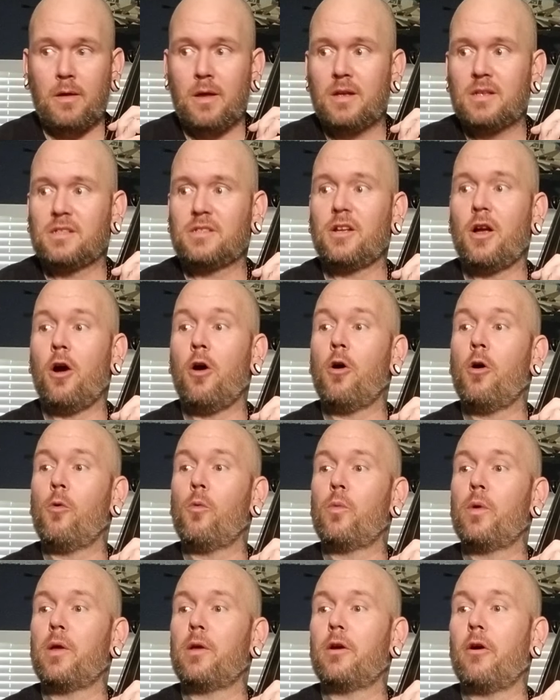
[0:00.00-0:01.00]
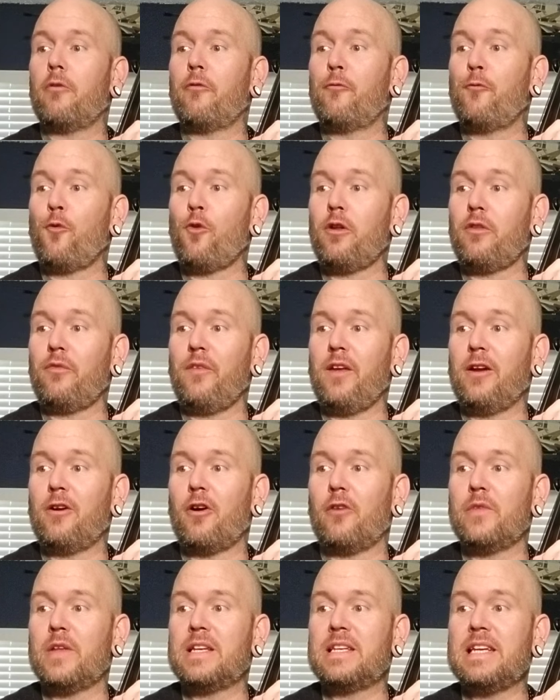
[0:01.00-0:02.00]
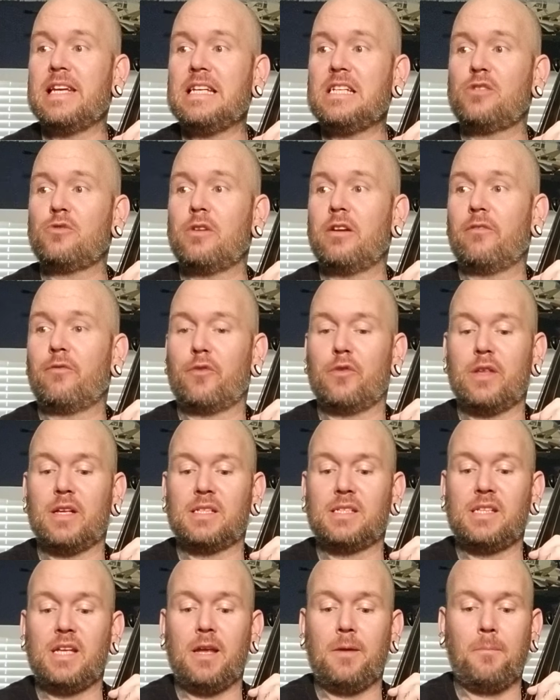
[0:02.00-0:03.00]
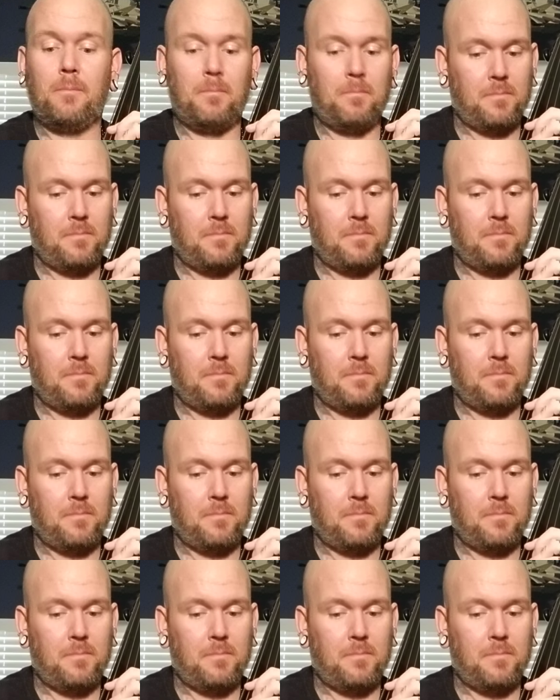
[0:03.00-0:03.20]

So we go fourth finger on the D string for this C,